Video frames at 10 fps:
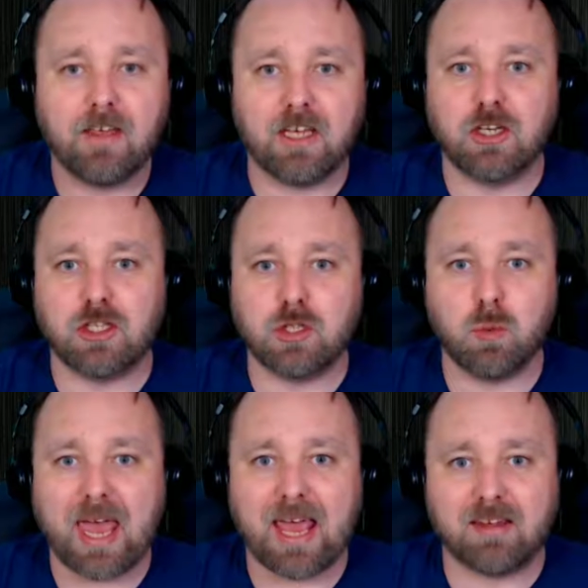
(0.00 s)
in the
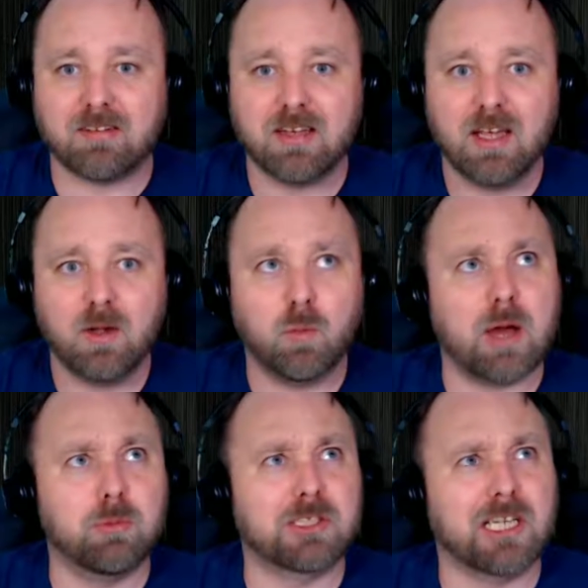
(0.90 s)
US when
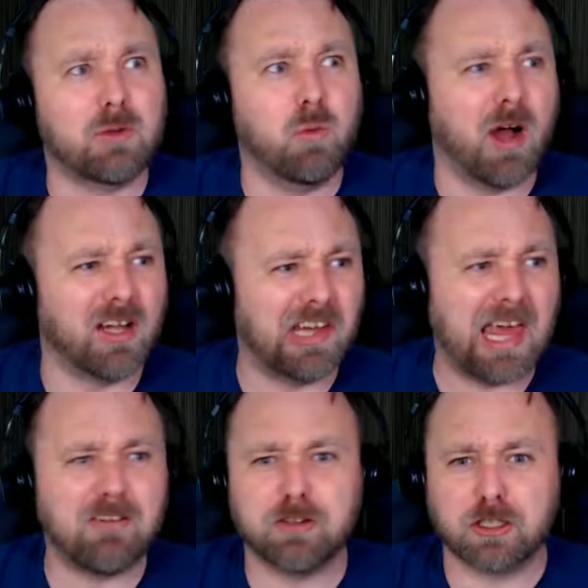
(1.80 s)
I was like, what,
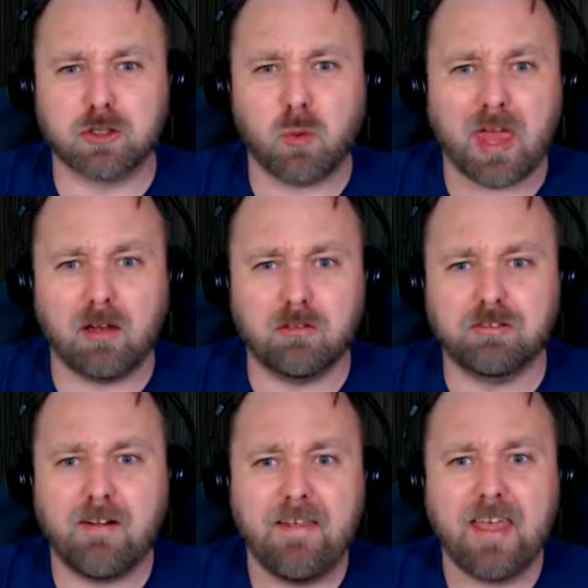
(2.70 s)
11 or 12?